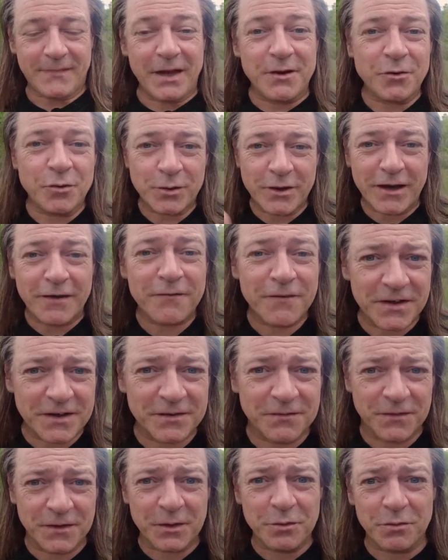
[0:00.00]
not get a
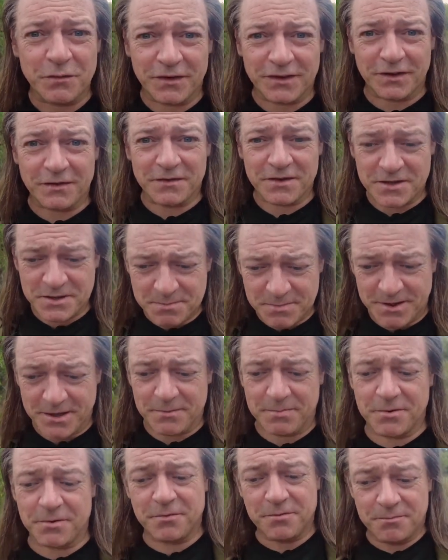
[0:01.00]
fixed view of any of these
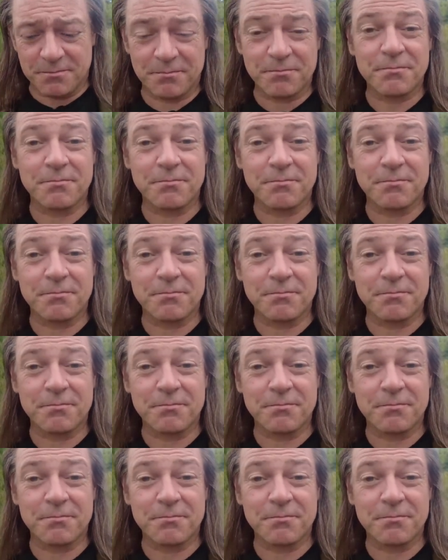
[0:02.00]
people.